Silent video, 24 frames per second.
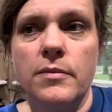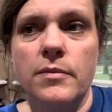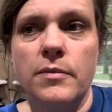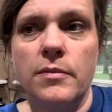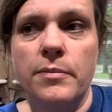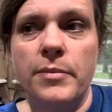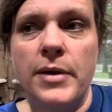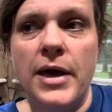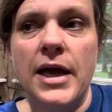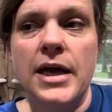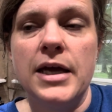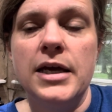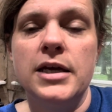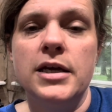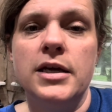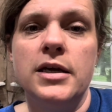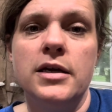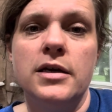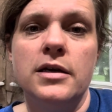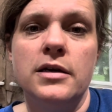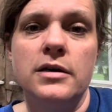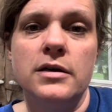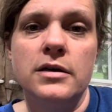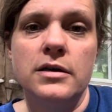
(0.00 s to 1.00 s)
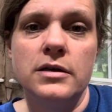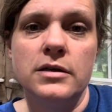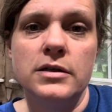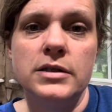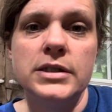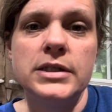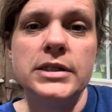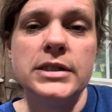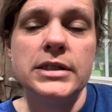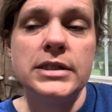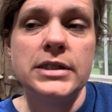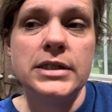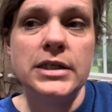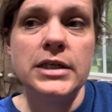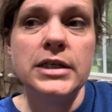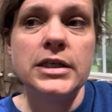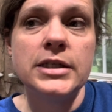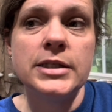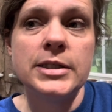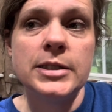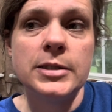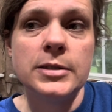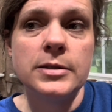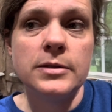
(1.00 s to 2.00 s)
paying
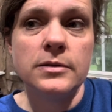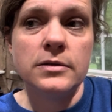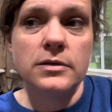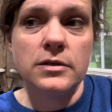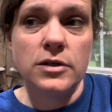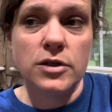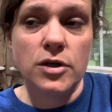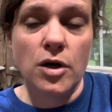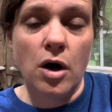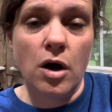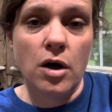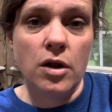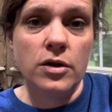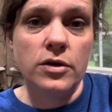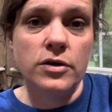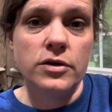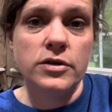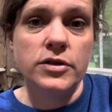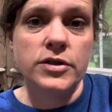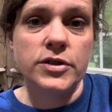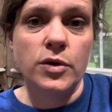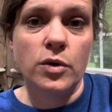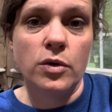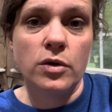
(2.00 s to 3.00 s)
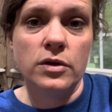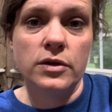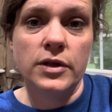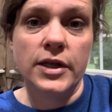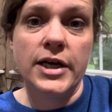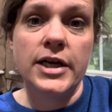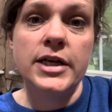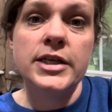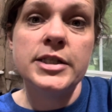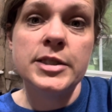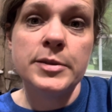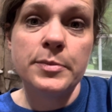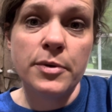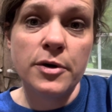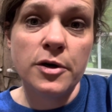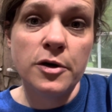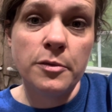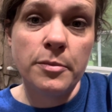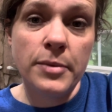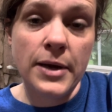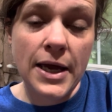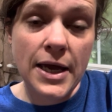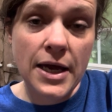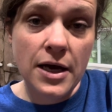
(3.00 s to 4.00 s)
$6 or less per
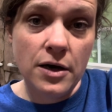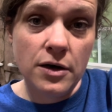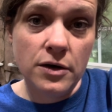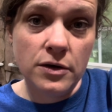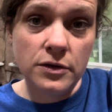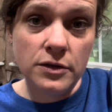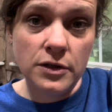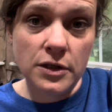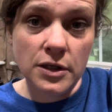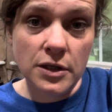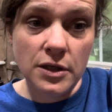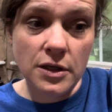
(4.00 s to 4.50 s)
pound